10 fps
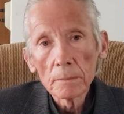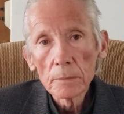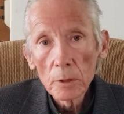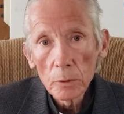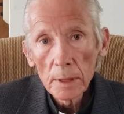
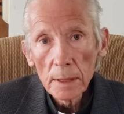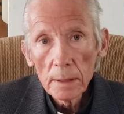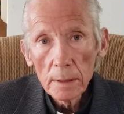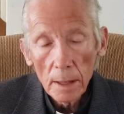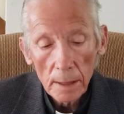
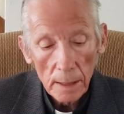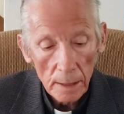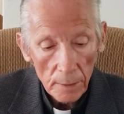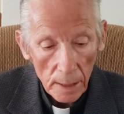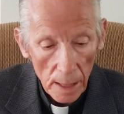decreed
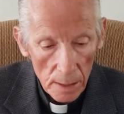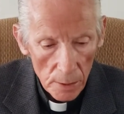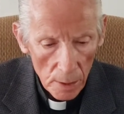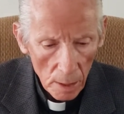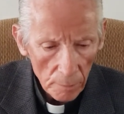in the
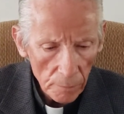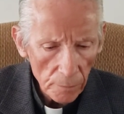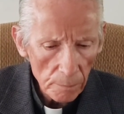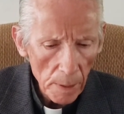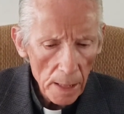case
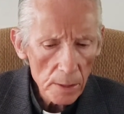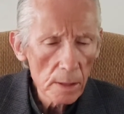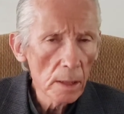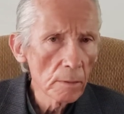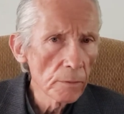of
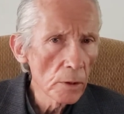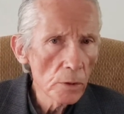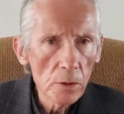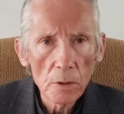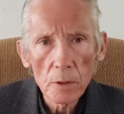Bostic
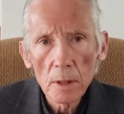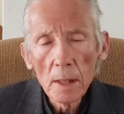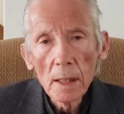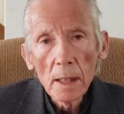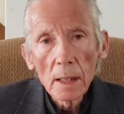versus
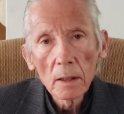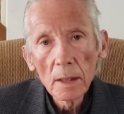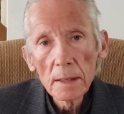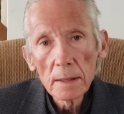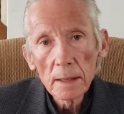
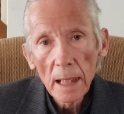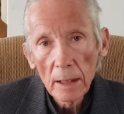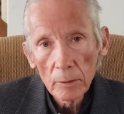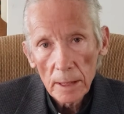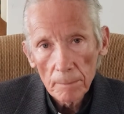Clayton
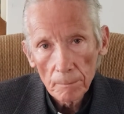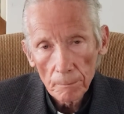County